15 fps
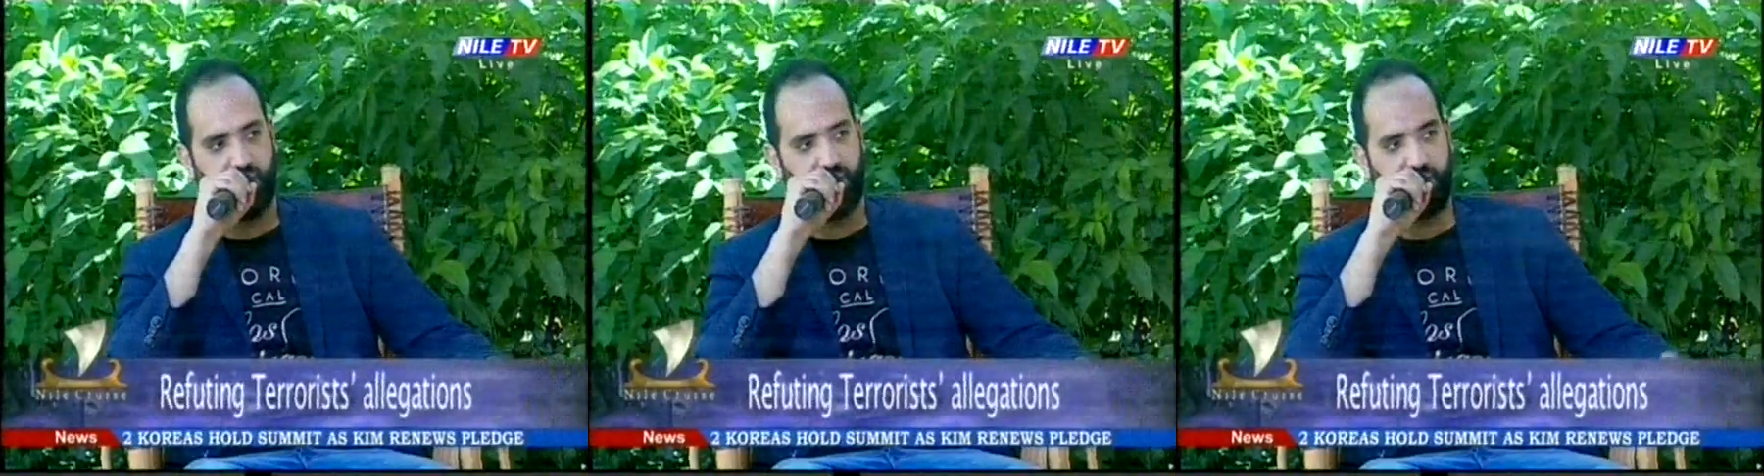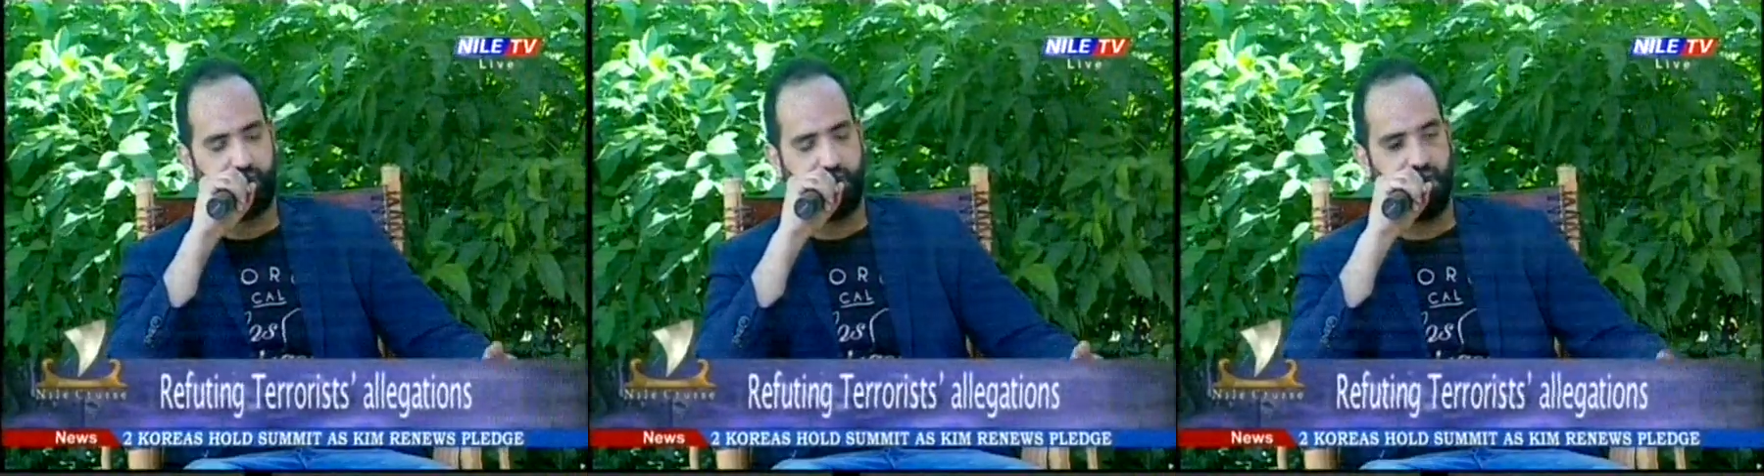
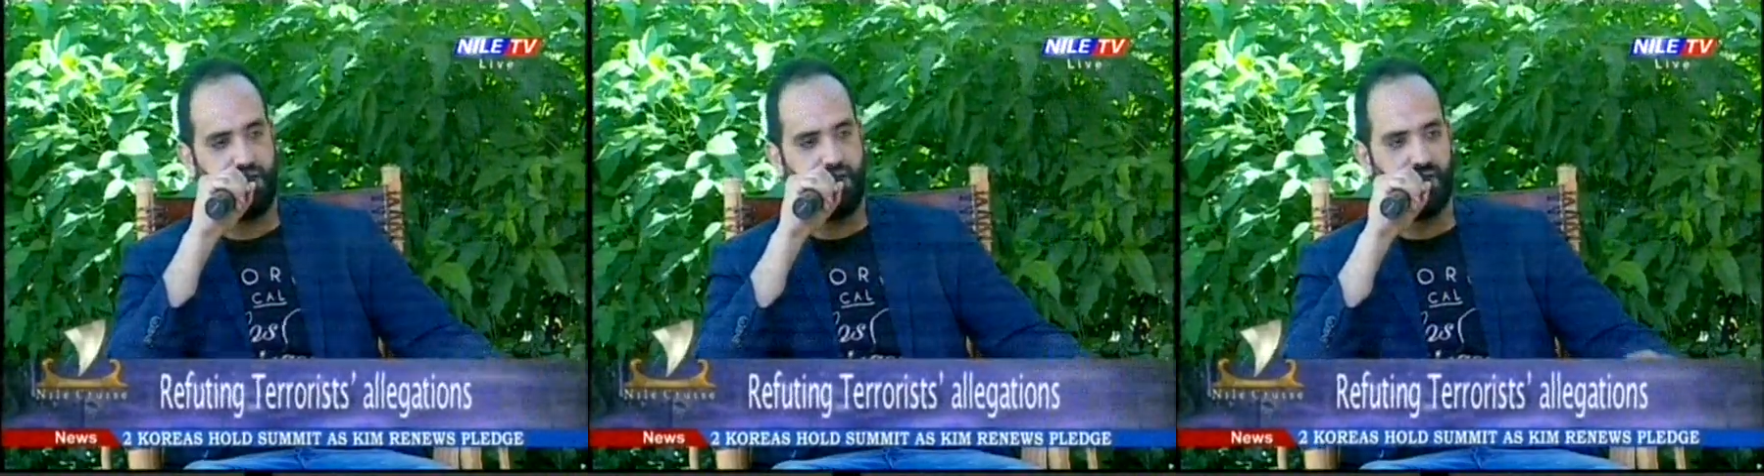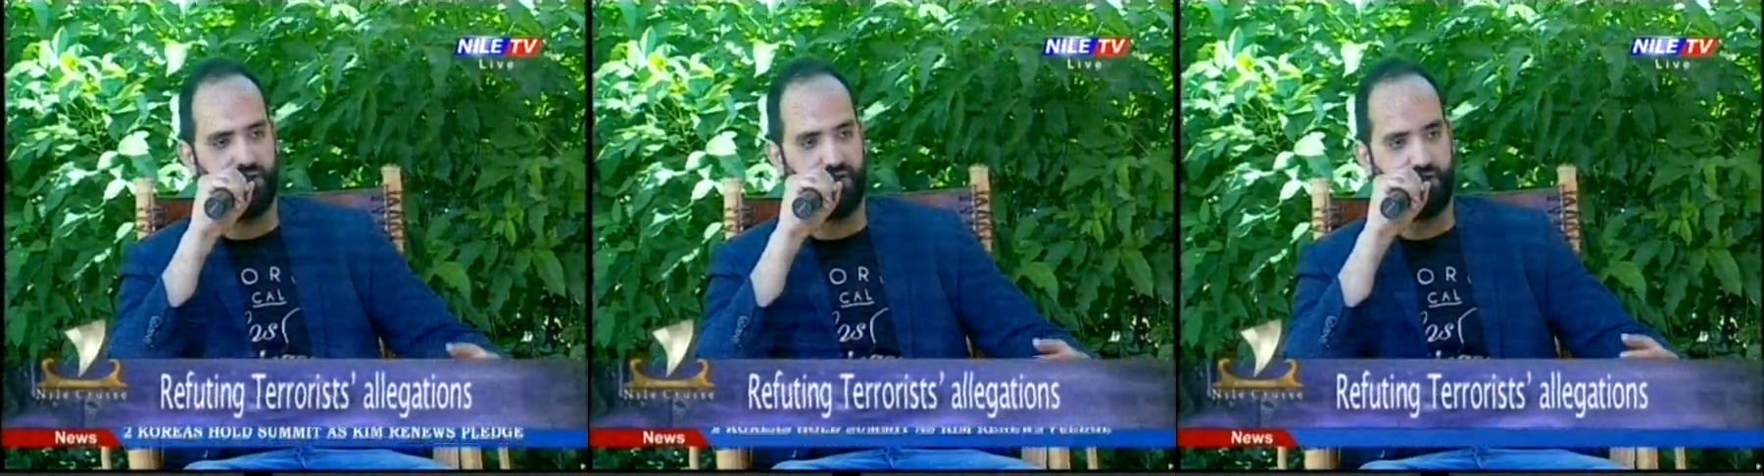
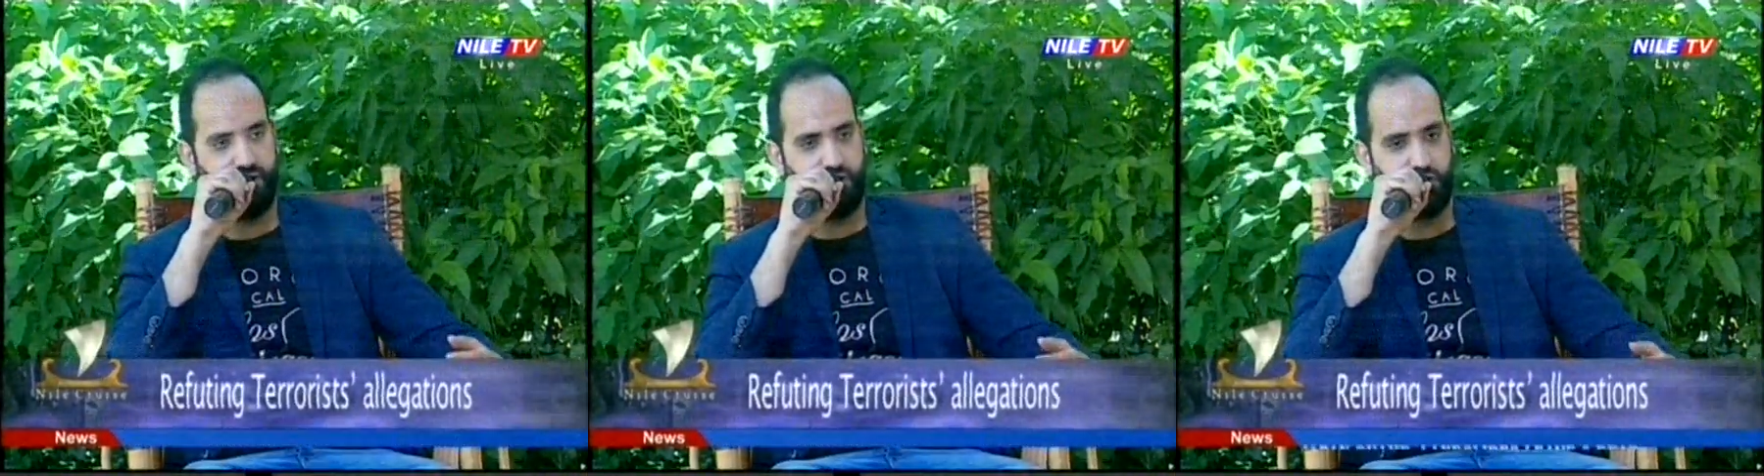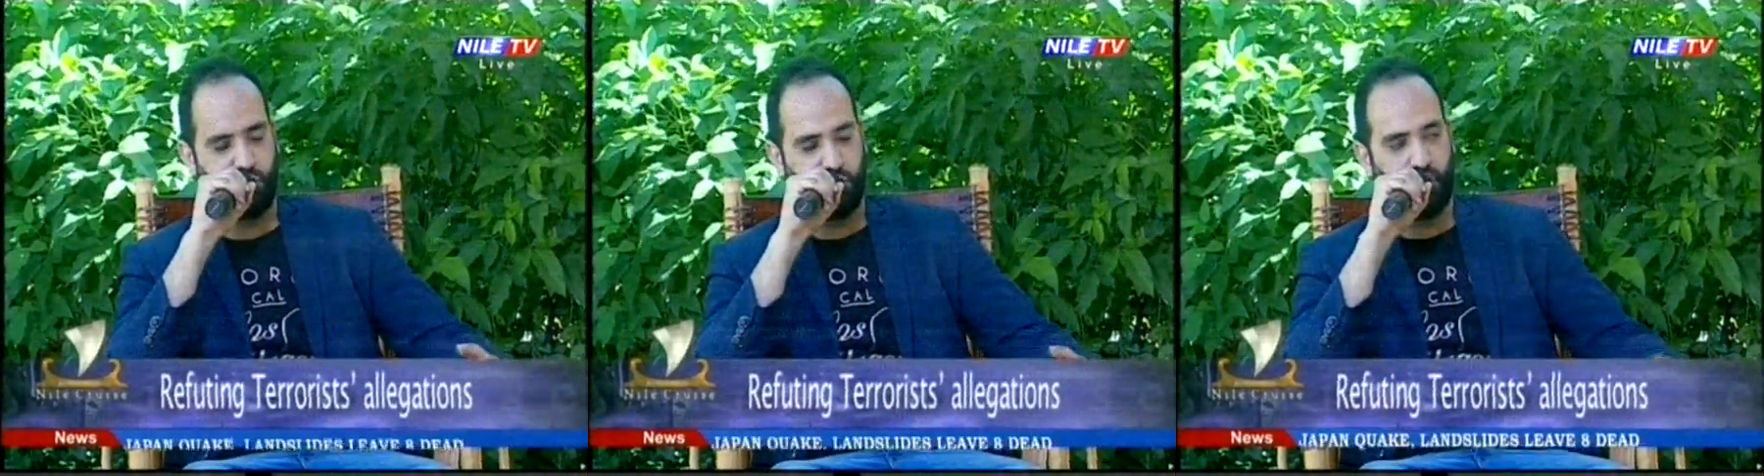The
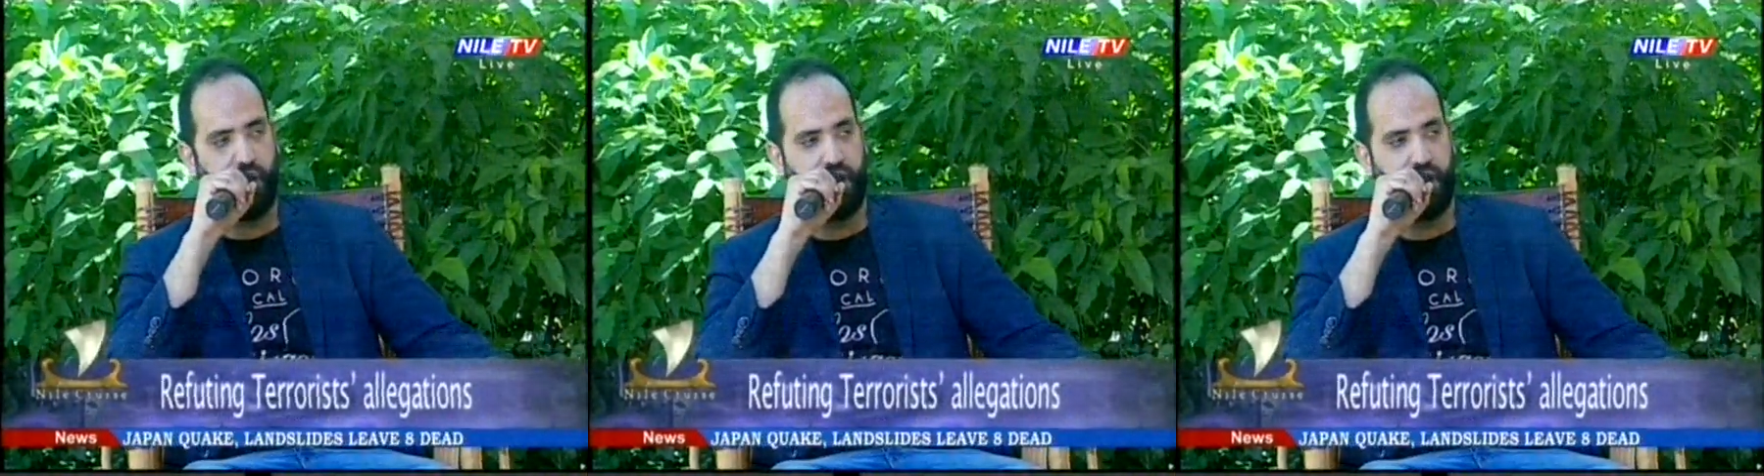true